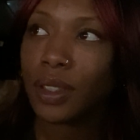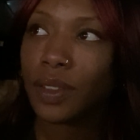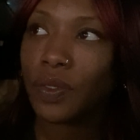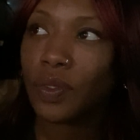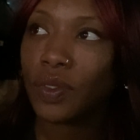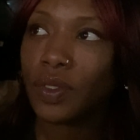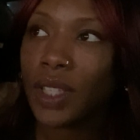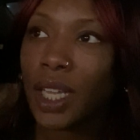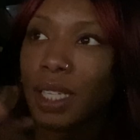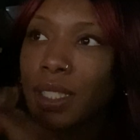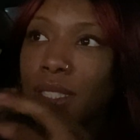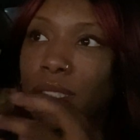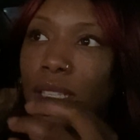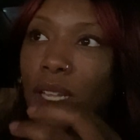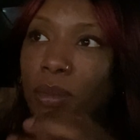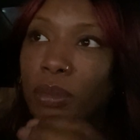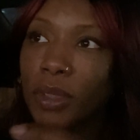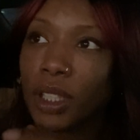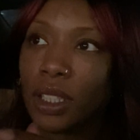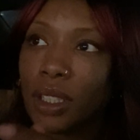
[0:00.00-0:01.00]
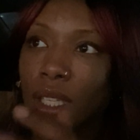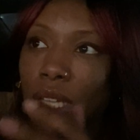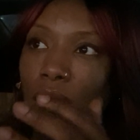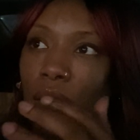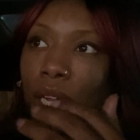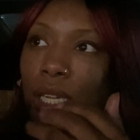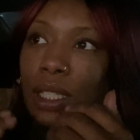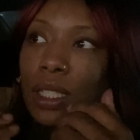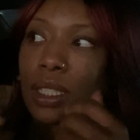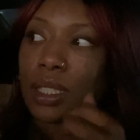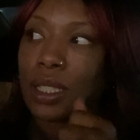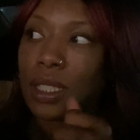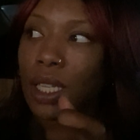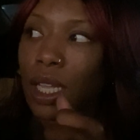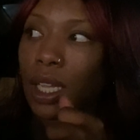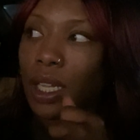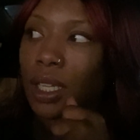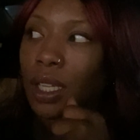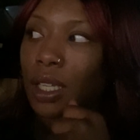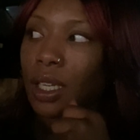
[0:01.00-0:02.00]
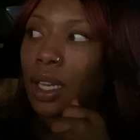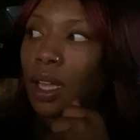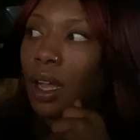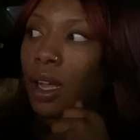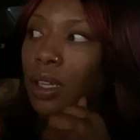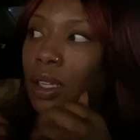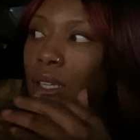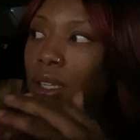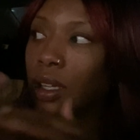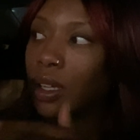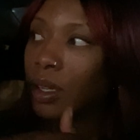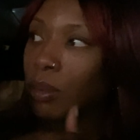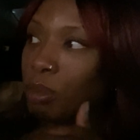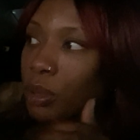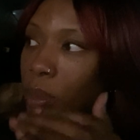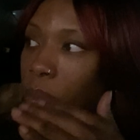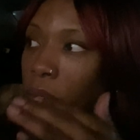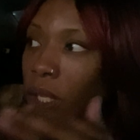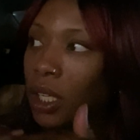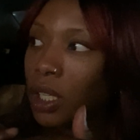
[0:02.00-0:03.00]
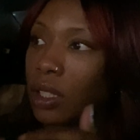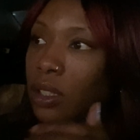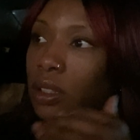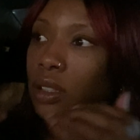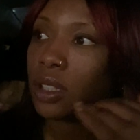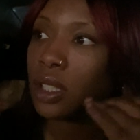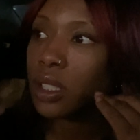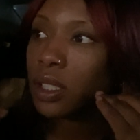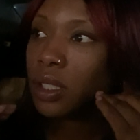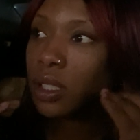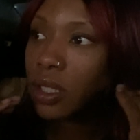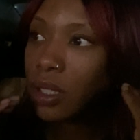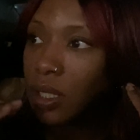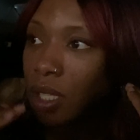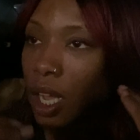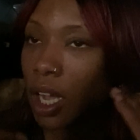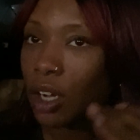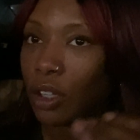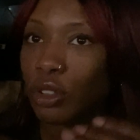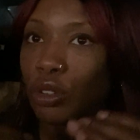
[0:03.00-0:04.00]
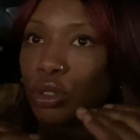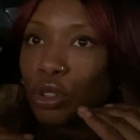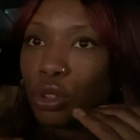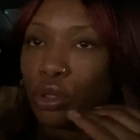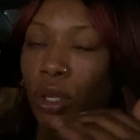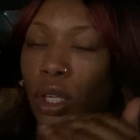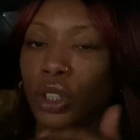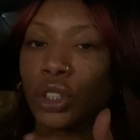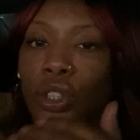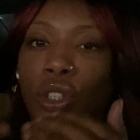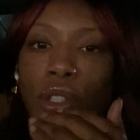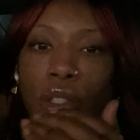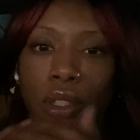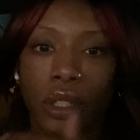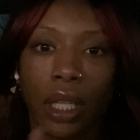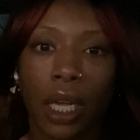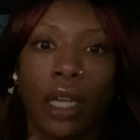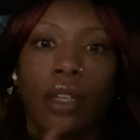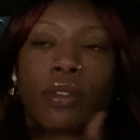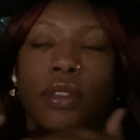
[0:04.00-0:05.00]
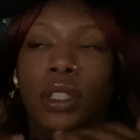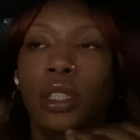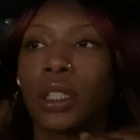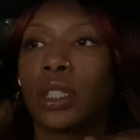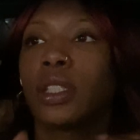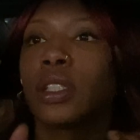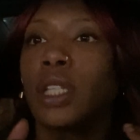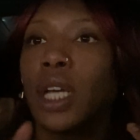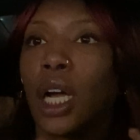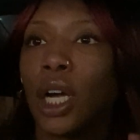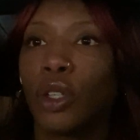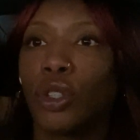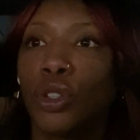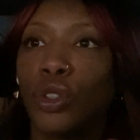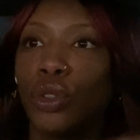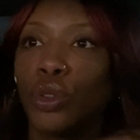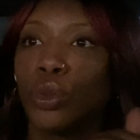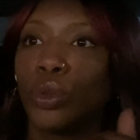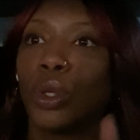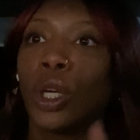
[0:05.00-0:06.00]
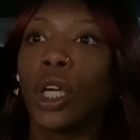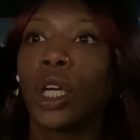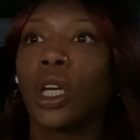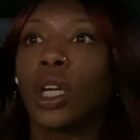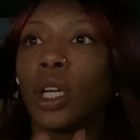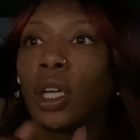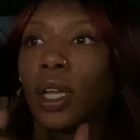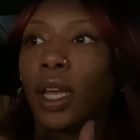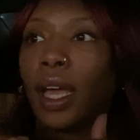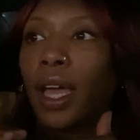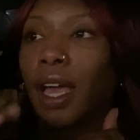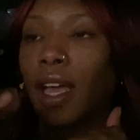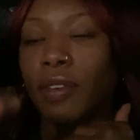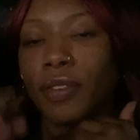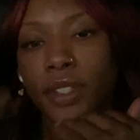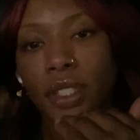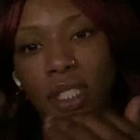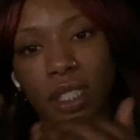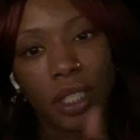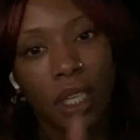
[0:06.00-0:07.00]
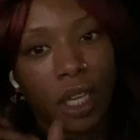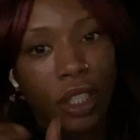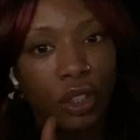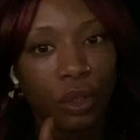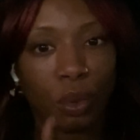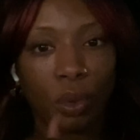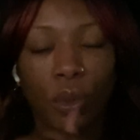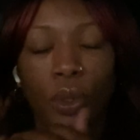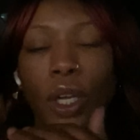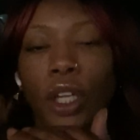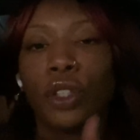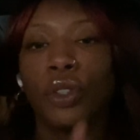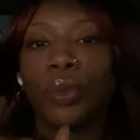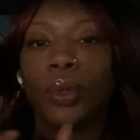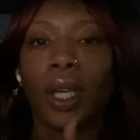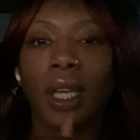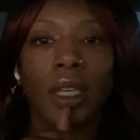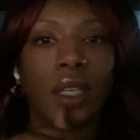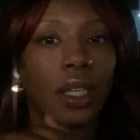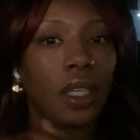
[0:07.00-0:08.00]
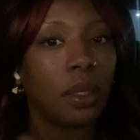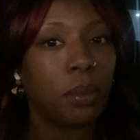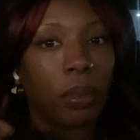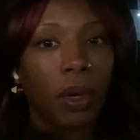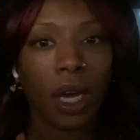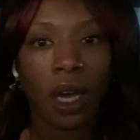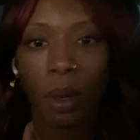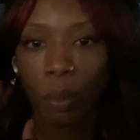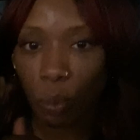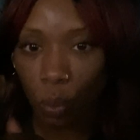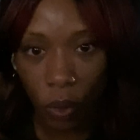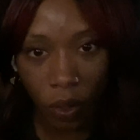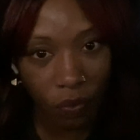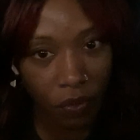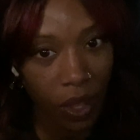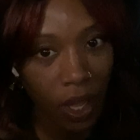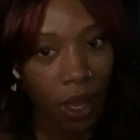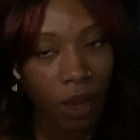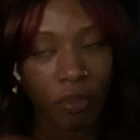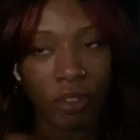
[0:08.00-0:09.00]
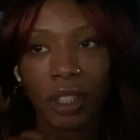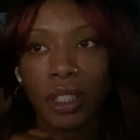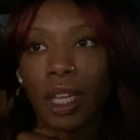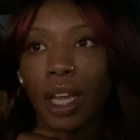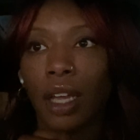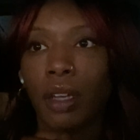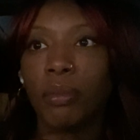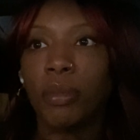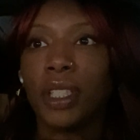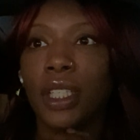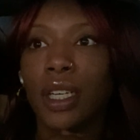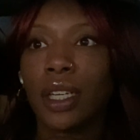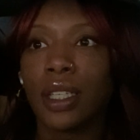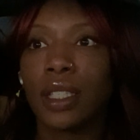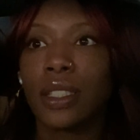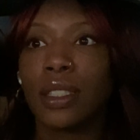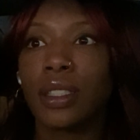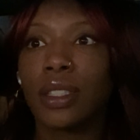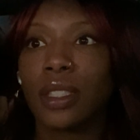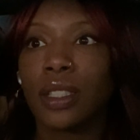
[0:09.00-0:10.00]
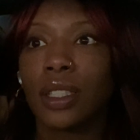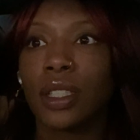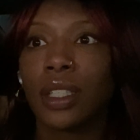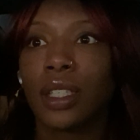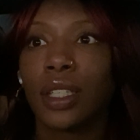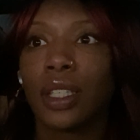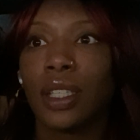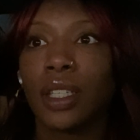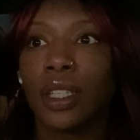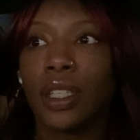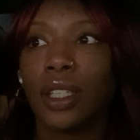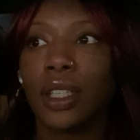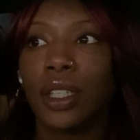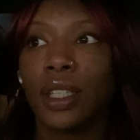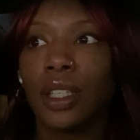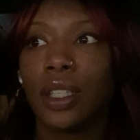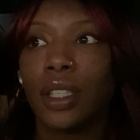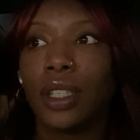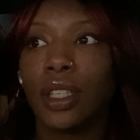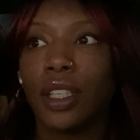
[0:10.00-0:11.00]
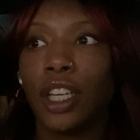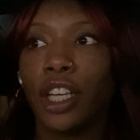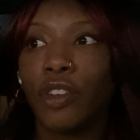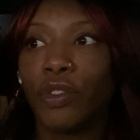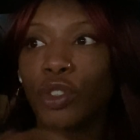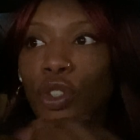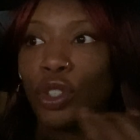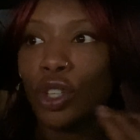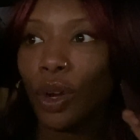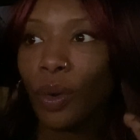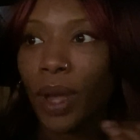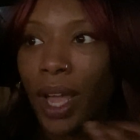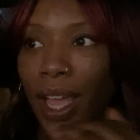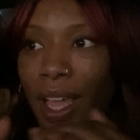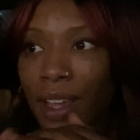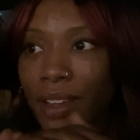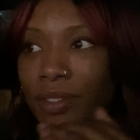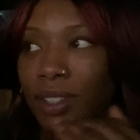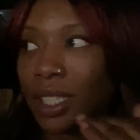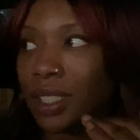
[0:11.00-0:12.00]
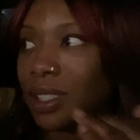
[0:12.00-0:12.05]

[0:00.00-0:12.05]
that's something that I can take and I can implement. This is how you structure your life. This is how you have a schedule and you can keep up with the everyday. Because if you don't have that